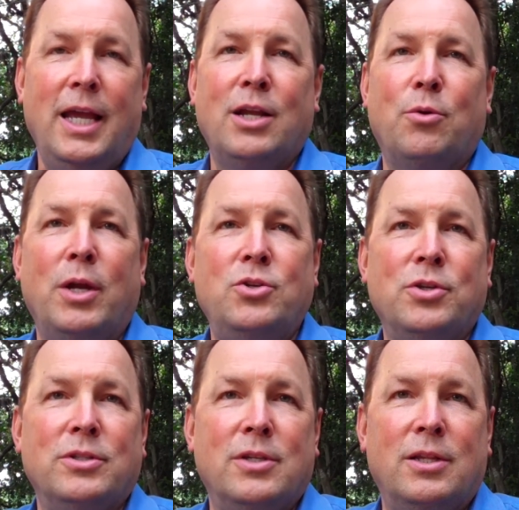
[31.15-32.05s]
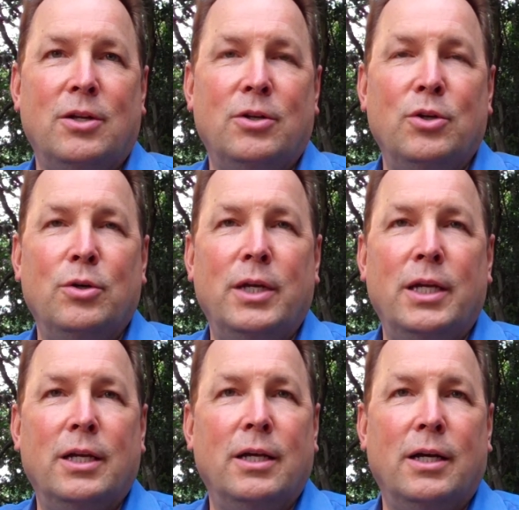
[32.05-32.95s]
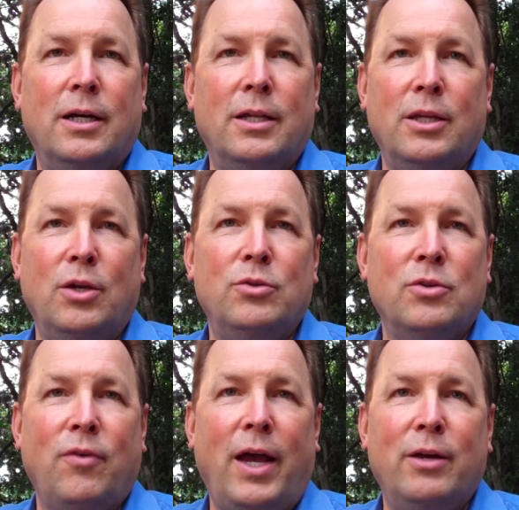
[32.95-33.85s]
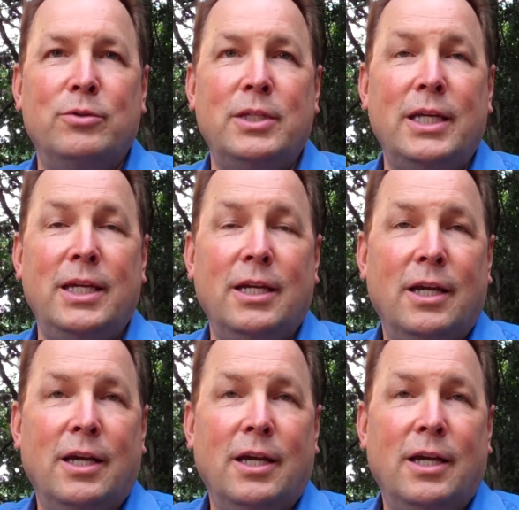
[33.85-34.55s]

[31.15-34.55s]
integrations that they're doing, the use of IoT